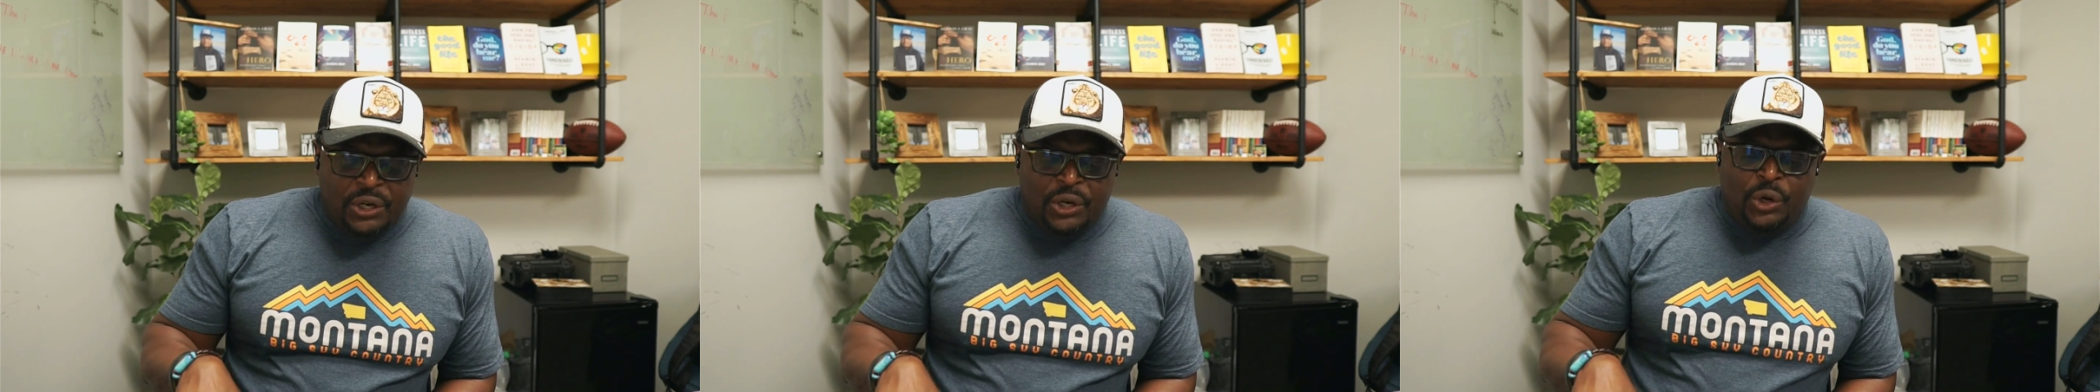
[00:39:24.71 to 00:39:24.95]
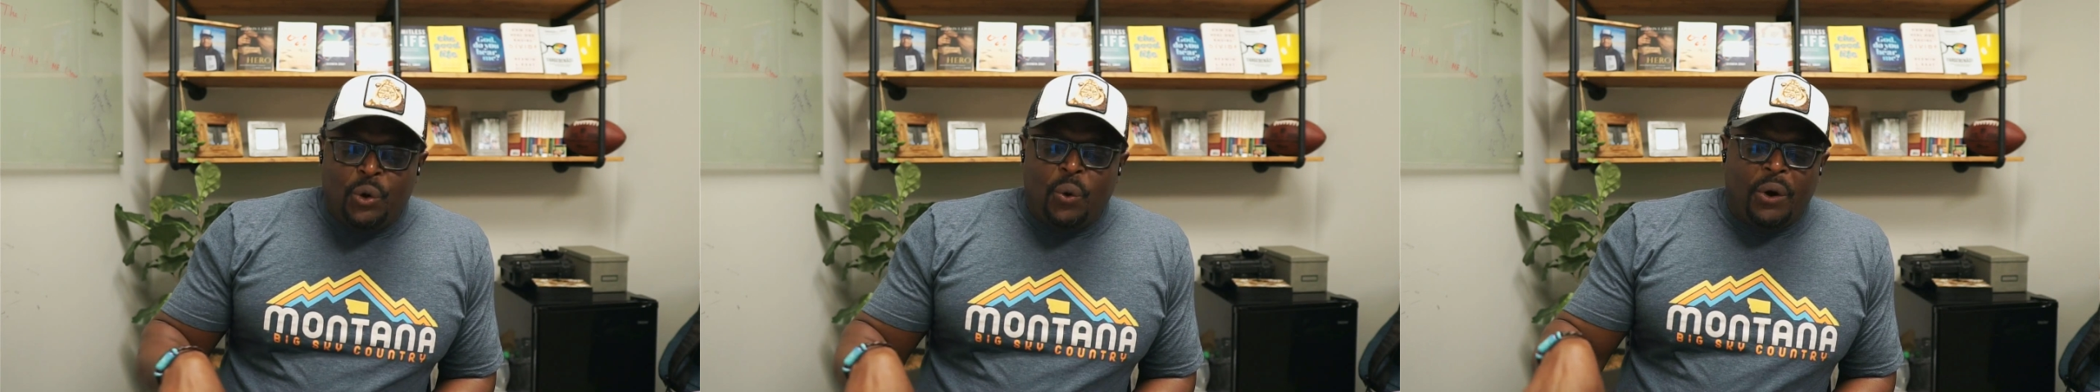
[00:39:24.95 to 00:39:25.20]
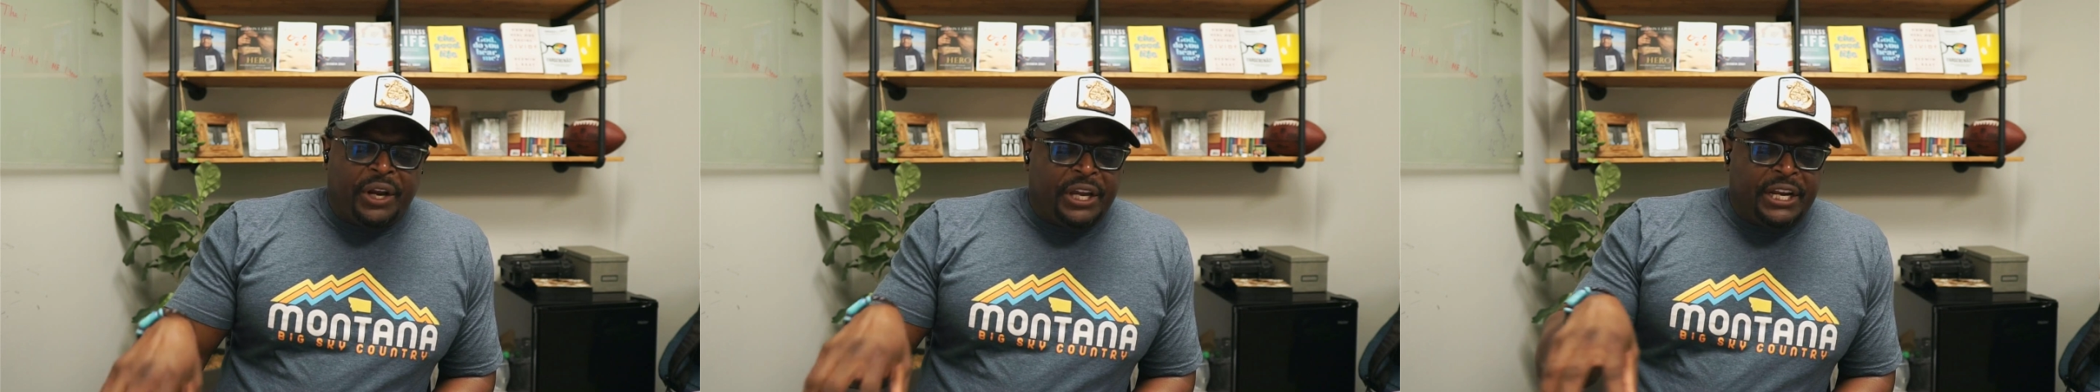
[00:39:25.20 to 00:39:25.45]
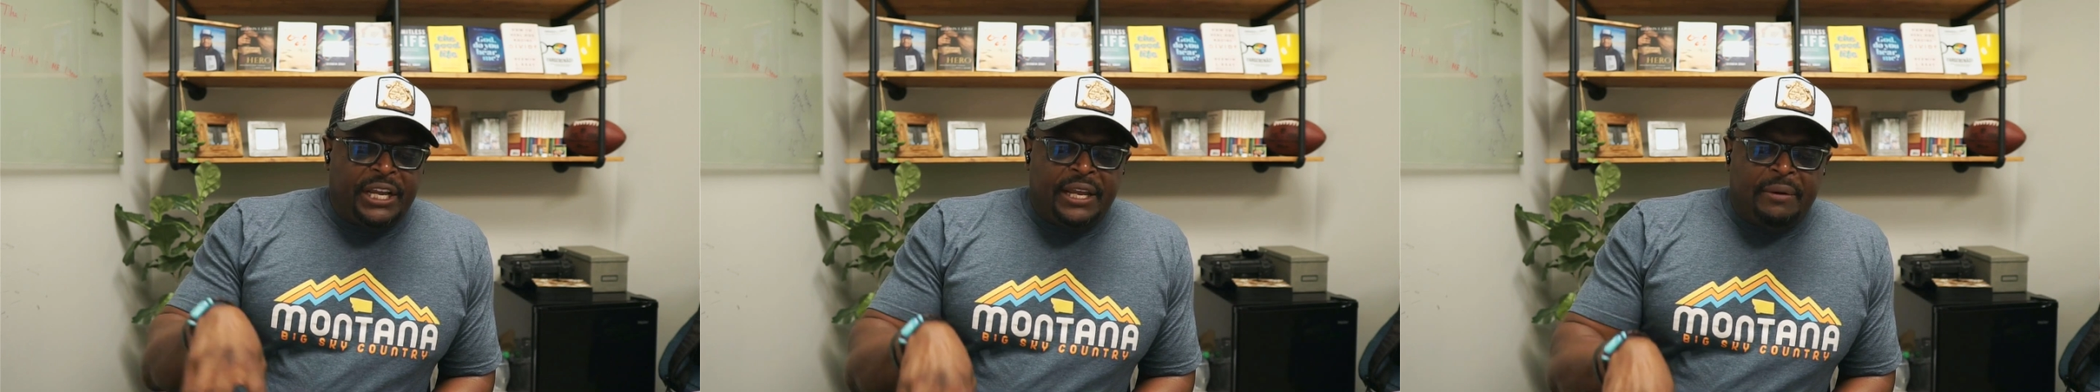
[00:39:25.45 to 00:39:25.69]
who are
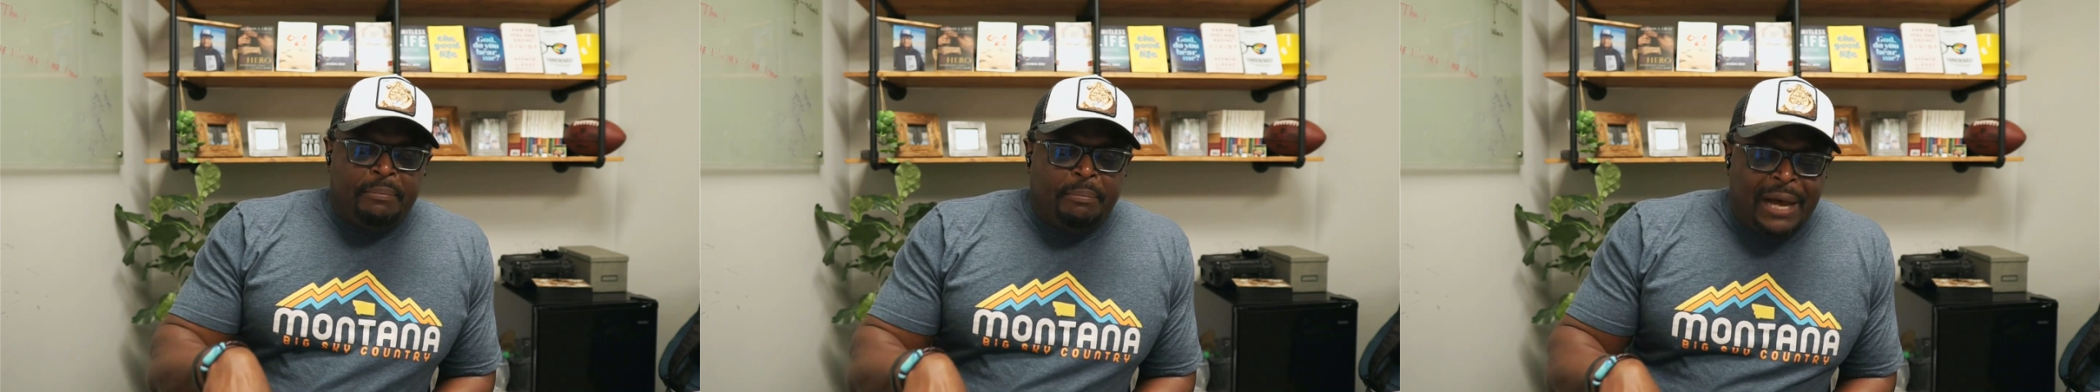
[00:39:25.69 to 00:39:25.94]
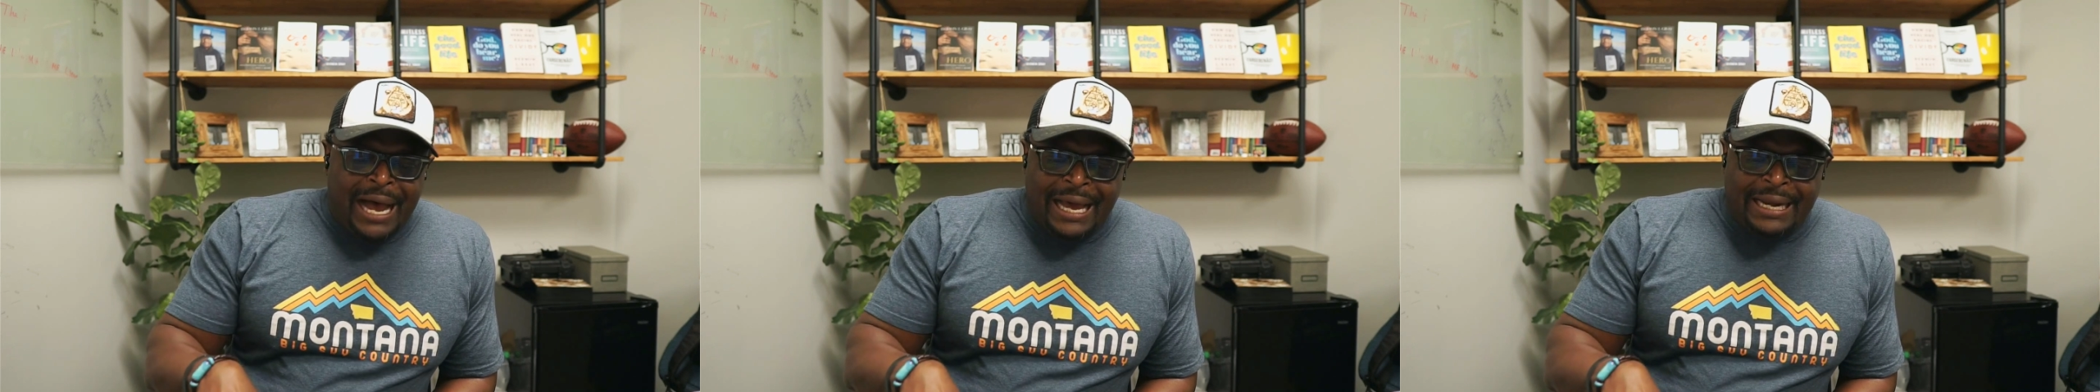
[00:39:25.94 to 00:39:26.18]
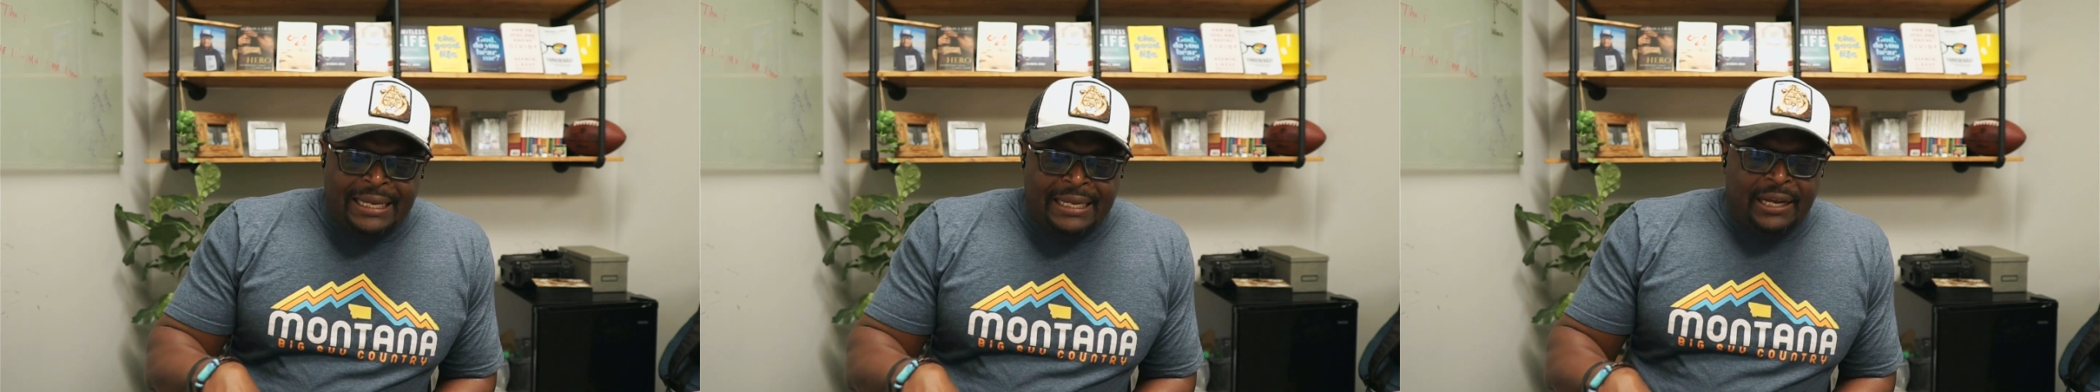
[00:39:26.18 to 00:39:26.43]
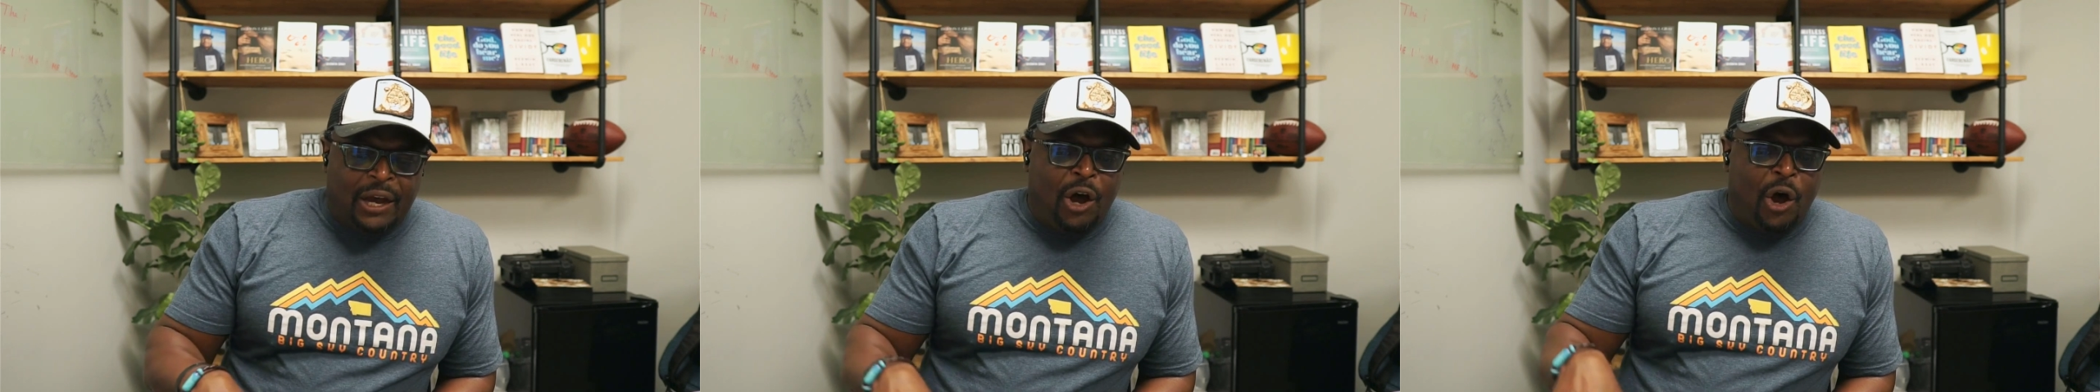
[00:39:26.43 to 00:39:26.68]
going to embody a